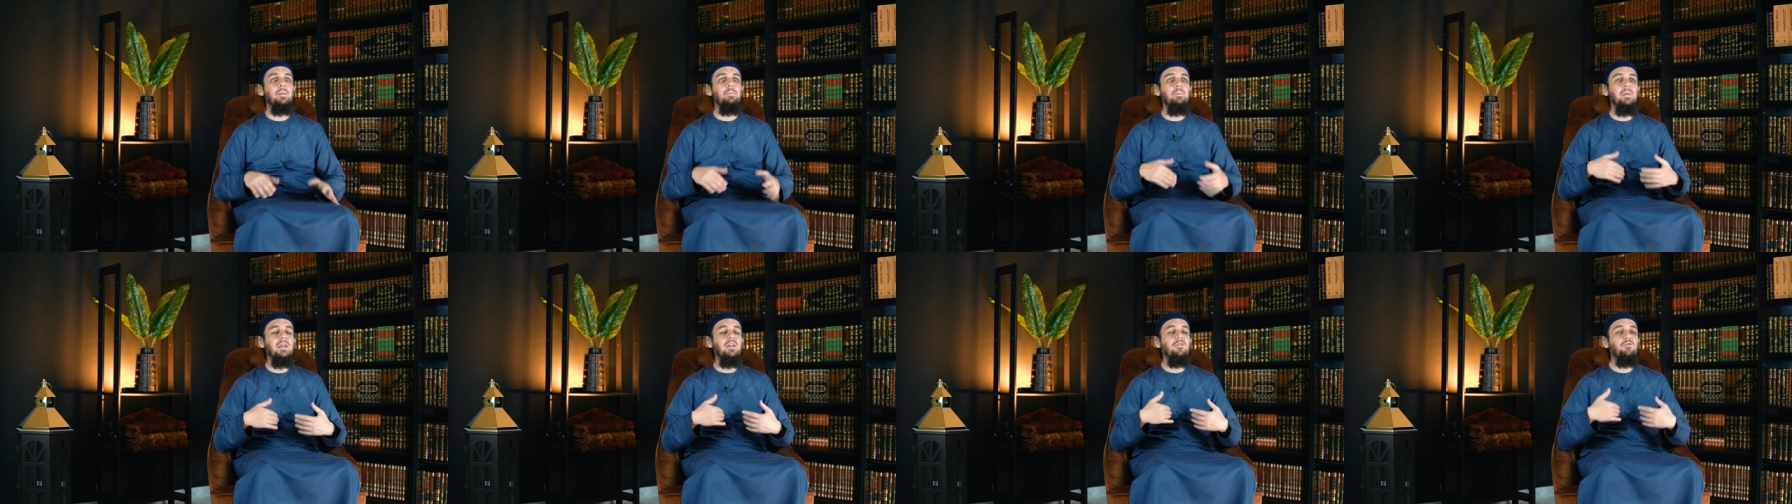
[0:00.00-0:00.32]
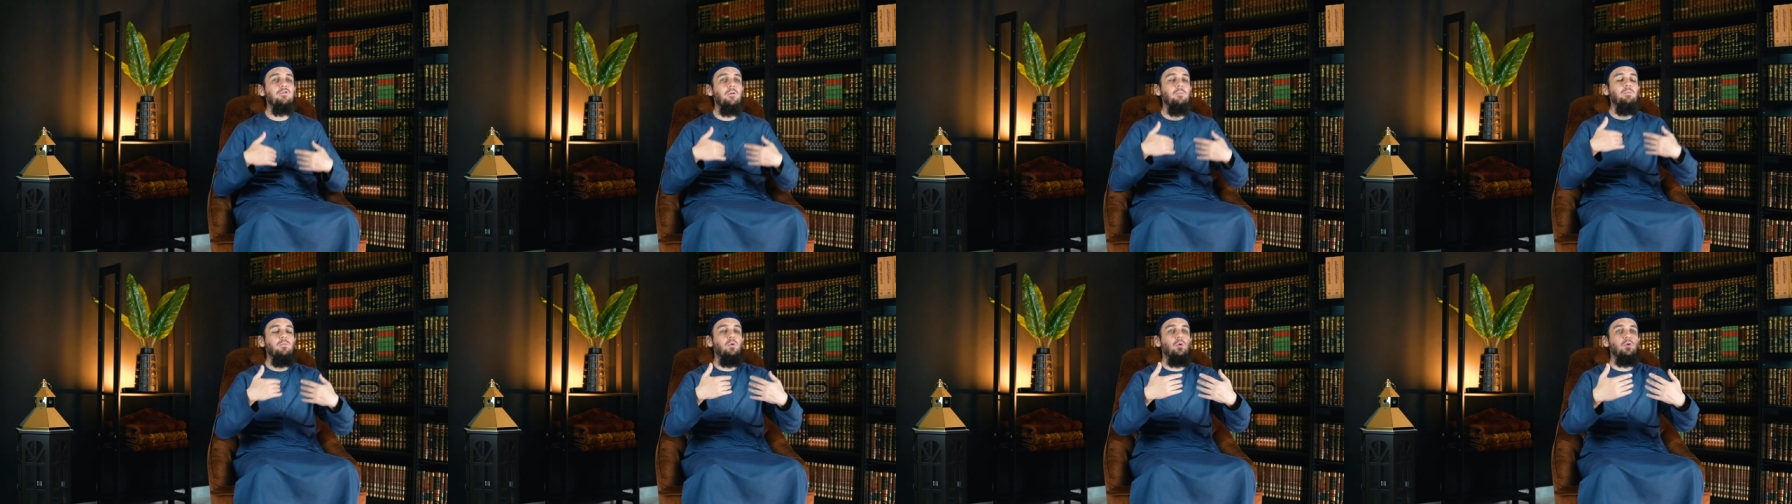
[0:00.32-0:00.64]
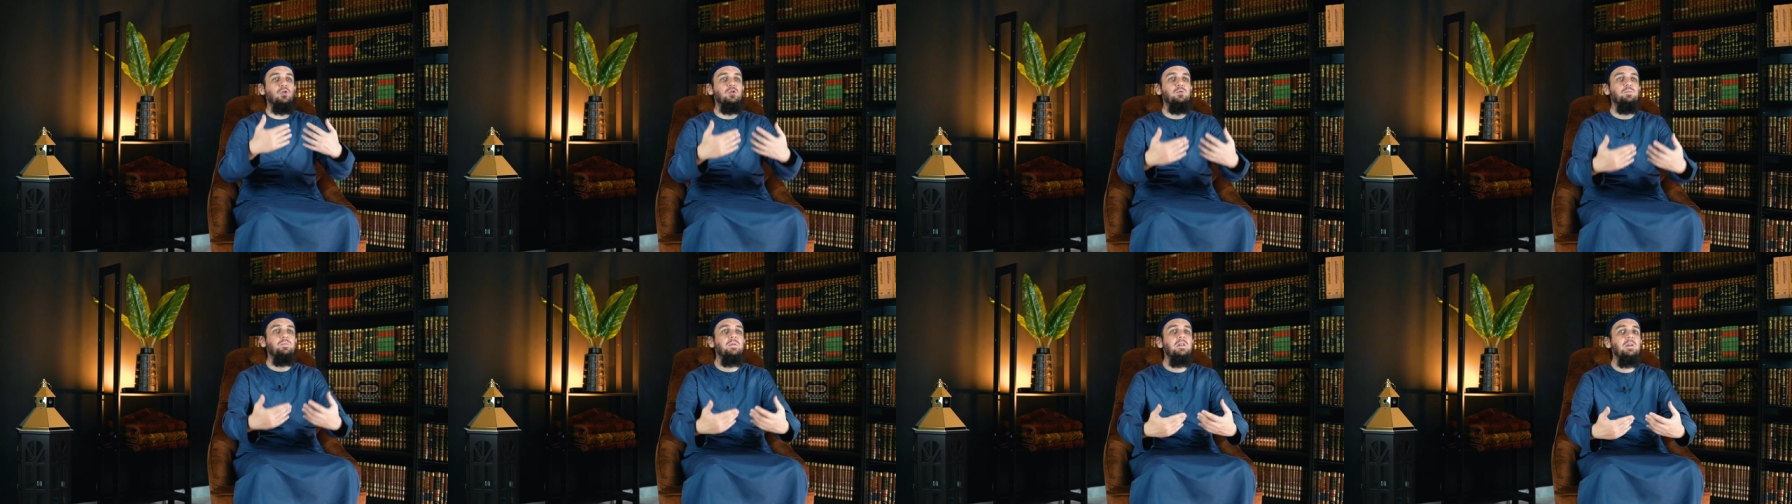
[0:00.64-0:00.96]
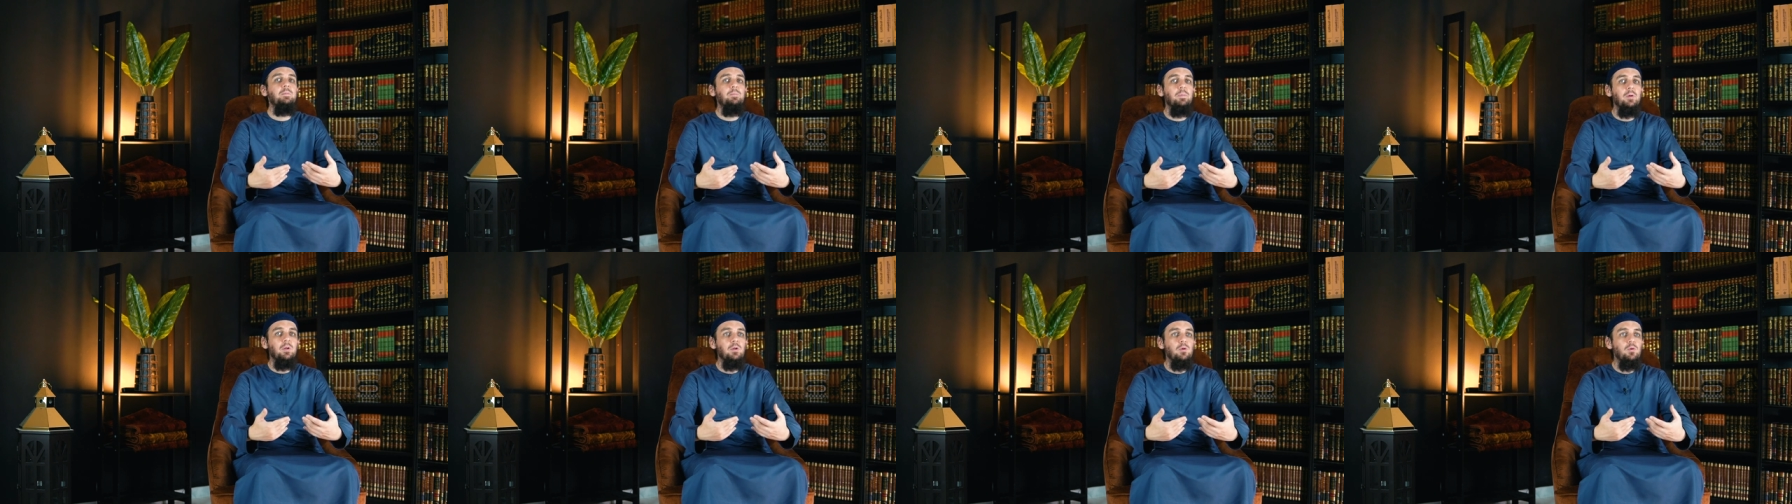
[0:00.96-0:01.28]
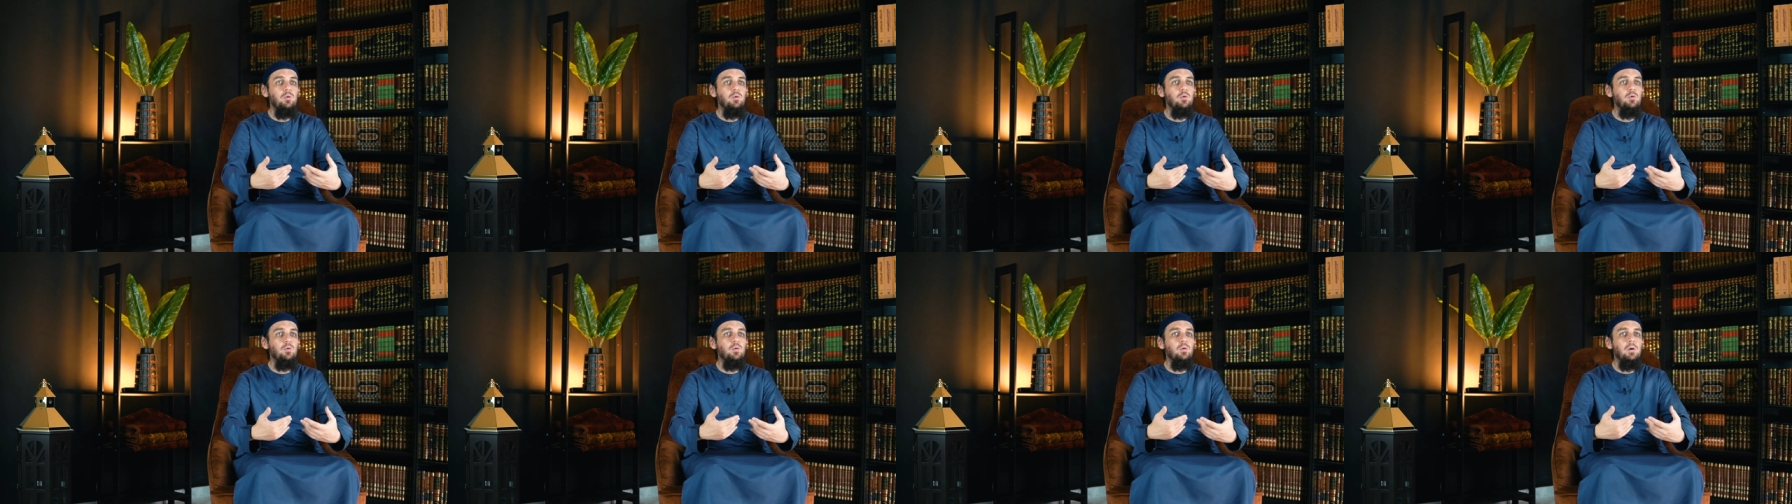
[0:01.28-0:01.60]
me from those people
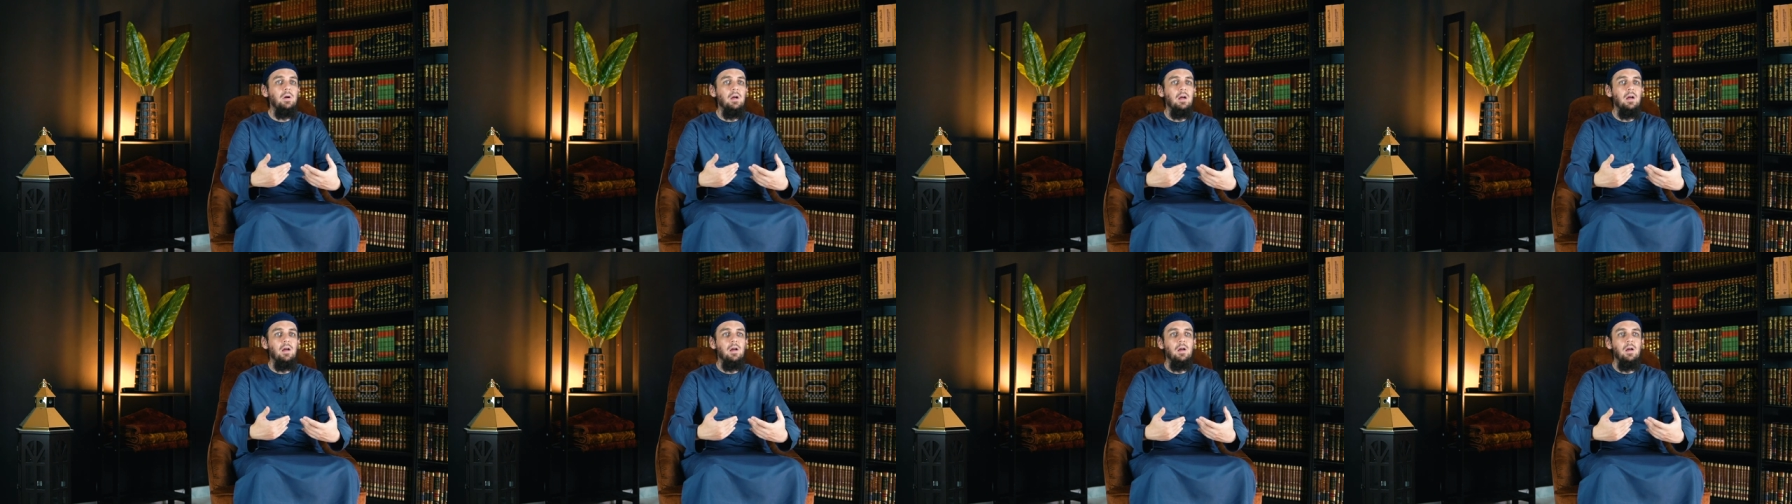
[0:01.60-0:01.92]
who